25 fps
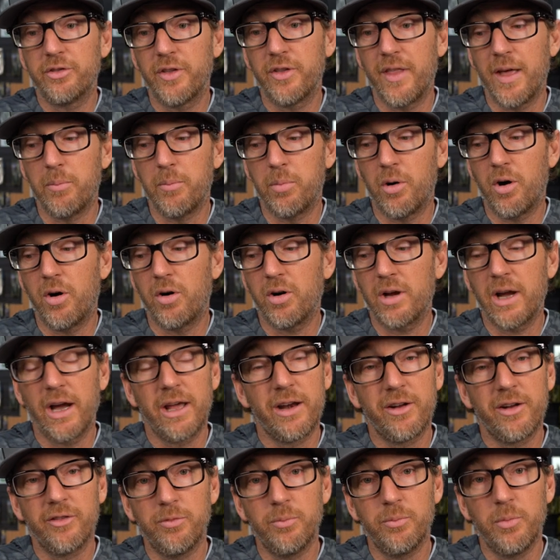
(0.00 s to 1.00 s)
So that ball
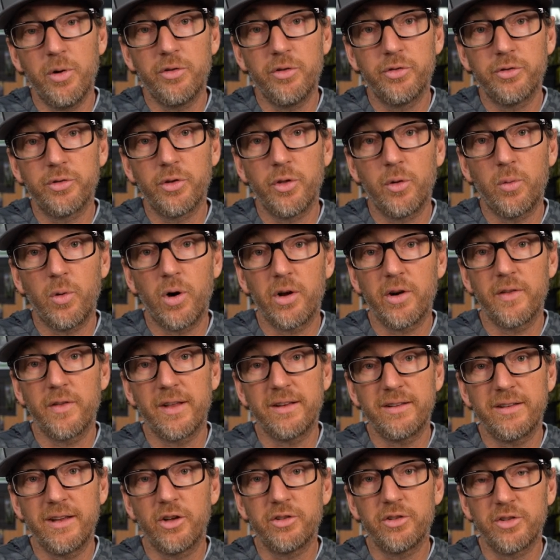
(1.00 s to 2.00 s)
kind of moves through the water and
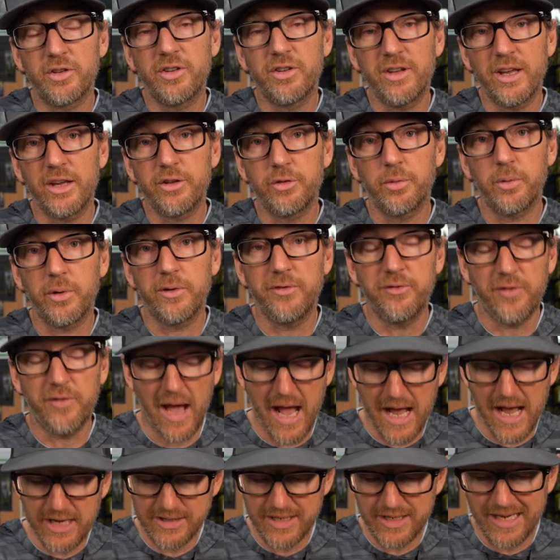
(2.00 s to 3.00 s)
that tail just kicks really
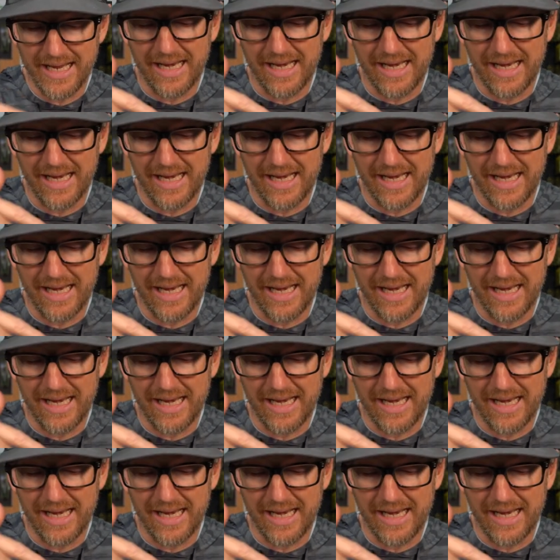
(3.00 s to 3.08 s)
fast.